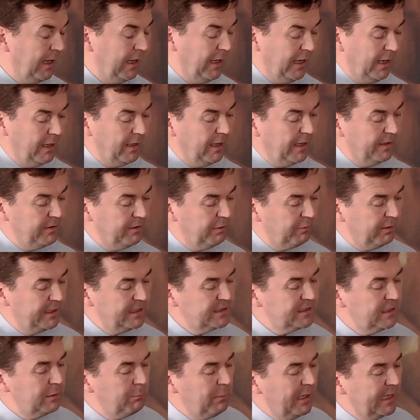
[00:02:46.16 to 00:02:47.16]
And the
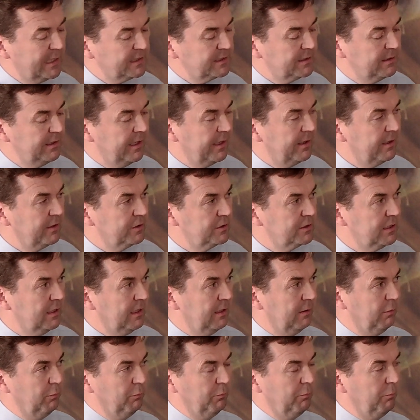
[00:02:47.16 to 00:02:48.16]
reason I'm asking that is
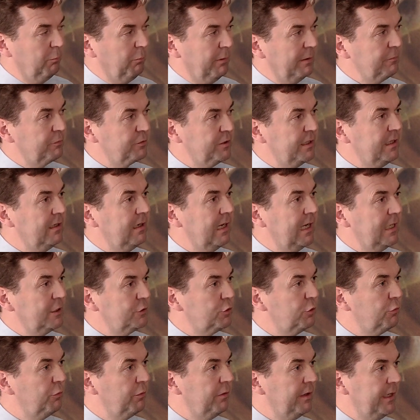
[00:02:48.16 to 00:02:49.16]
we've seen lads
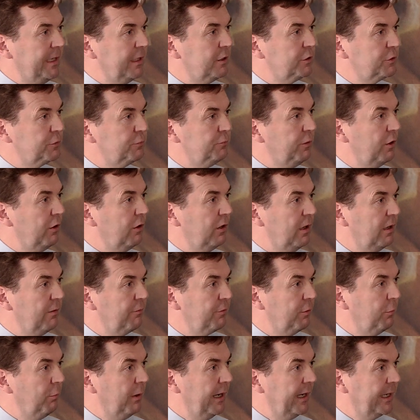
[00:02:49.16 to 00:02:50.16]
over the years fall off
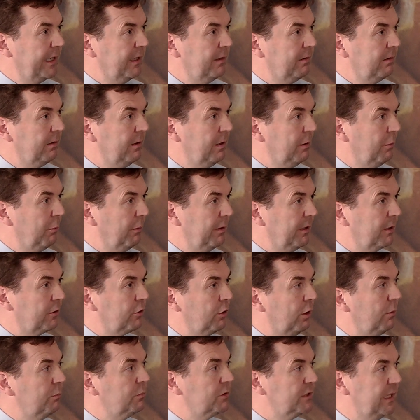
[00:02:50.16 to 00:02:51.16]
the wagon when it
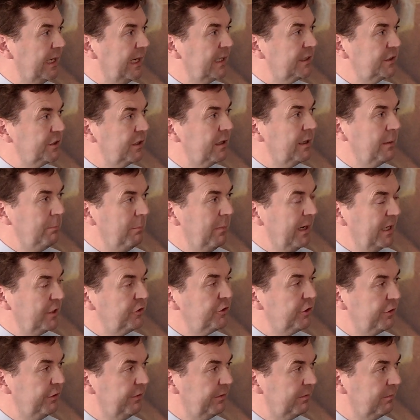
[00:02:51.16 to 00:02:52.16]
comes to actually
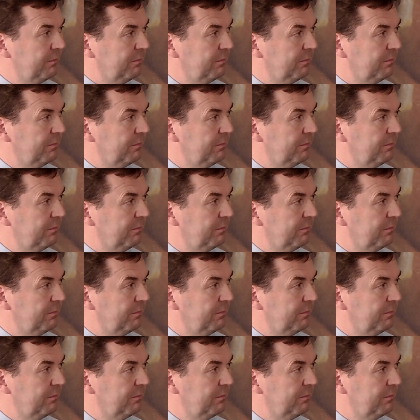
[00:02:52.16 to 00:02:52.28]
measuring.